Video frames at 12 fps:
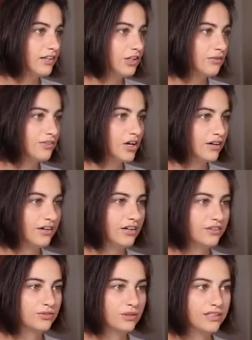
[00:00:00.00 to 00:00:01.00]
you've got
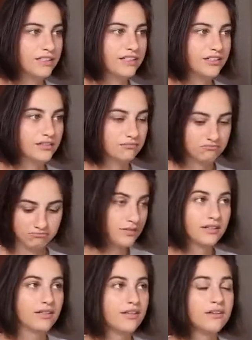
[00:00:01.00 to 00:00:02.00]
another one here.
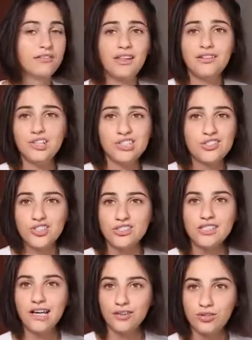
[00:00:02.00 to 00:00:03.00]
Then there's
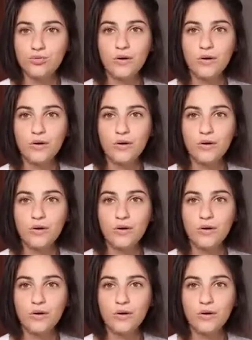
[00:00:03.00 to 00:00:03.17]
just another